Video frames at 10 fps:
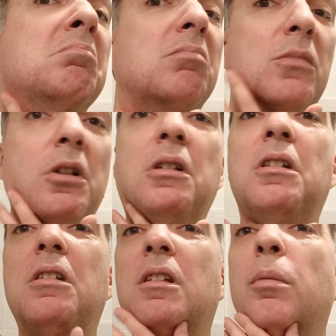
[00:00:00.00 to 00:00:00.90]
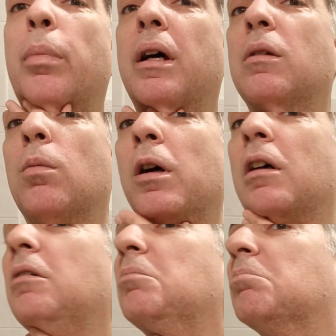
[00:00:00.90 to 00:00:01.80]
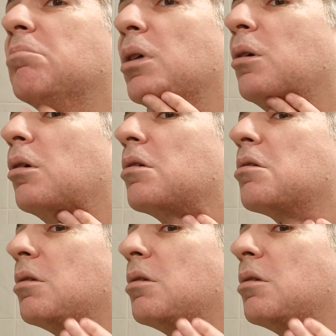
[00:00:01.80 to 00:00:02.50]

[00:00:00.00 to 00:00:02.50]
not in a bad way, because